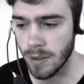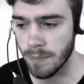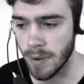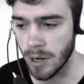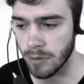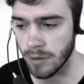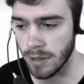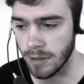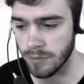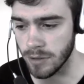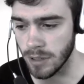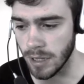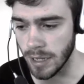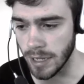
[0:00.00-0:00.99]
about
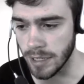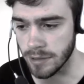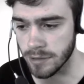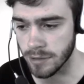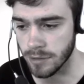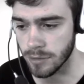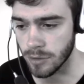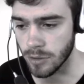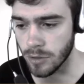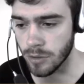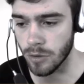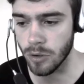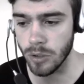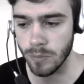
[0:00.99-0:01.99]
level 8
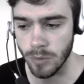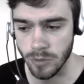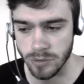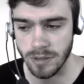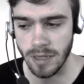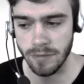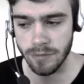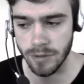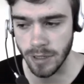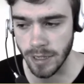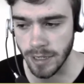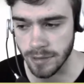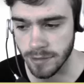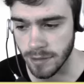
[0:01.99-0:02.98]
or almost level
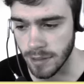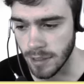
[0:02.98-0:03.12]
8.